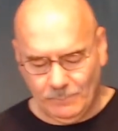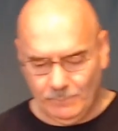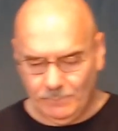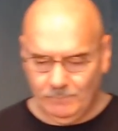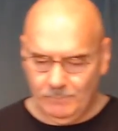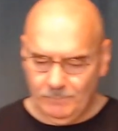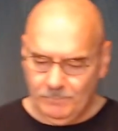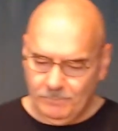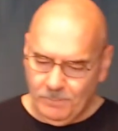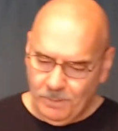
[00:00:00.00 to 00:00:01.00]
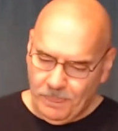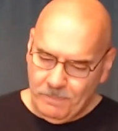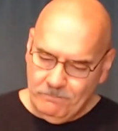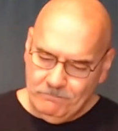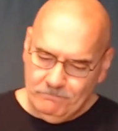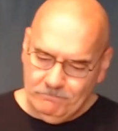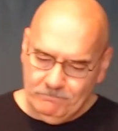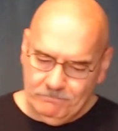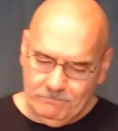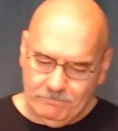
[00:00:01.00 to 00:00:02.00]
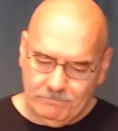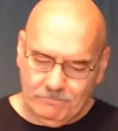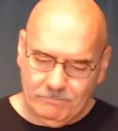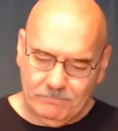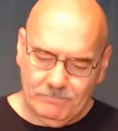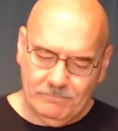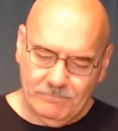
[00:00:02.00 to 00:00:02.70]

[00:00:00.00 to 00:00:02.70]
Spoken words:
(no one is talking)